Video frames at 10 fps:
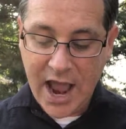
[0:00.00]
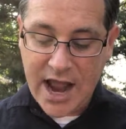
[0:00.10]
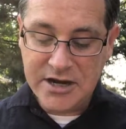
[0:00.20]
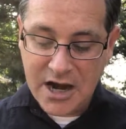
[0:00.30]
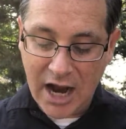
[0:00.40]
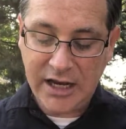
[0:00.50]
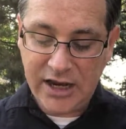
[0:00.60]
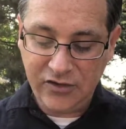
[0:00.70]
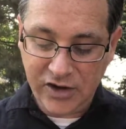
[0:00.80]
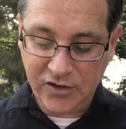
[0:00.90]
And
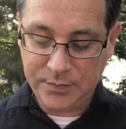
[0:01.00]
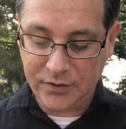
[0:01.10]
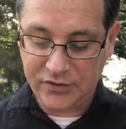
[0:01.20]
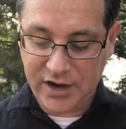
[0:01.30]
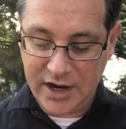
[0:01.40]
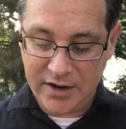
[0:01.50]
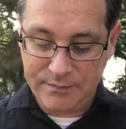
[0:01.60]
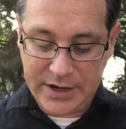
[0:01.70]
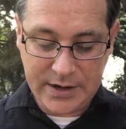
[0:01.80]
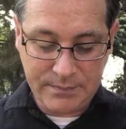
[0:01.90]
96%
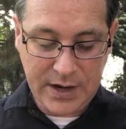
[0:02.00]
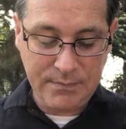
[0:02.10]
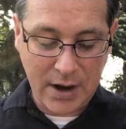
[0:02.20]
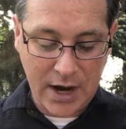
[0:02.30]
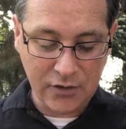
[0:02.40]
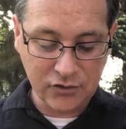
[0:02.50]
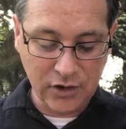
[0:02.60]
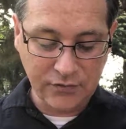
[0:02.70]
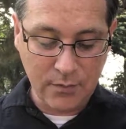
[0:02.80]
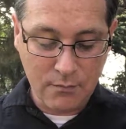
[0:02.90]
of B2B buyers
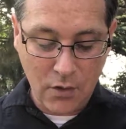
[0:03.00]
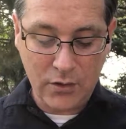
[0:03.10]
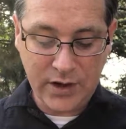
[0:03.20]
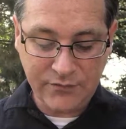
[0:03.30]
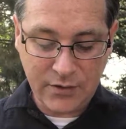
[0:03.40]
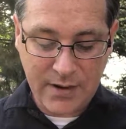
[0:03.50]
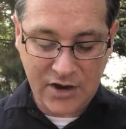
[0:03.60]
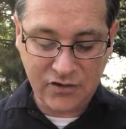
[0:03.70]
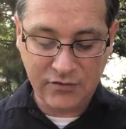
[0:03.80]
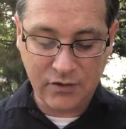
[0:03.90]
look for more
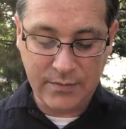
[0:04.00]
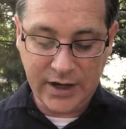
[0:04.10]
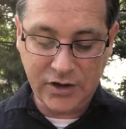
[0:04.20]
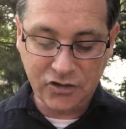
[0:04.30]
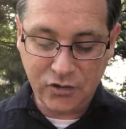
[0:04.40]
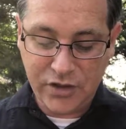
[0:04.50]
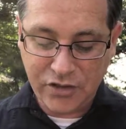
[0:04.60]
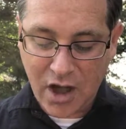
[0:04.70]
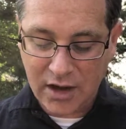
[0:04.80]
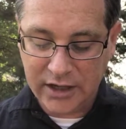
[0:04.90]
information from industry
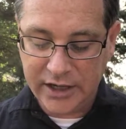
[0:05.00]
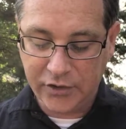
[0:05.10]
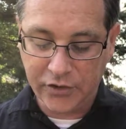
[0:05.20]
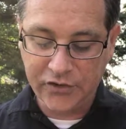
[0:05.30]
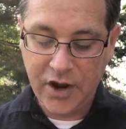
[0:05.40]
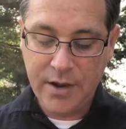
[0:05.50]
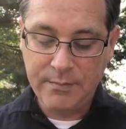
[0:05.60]
thought leaders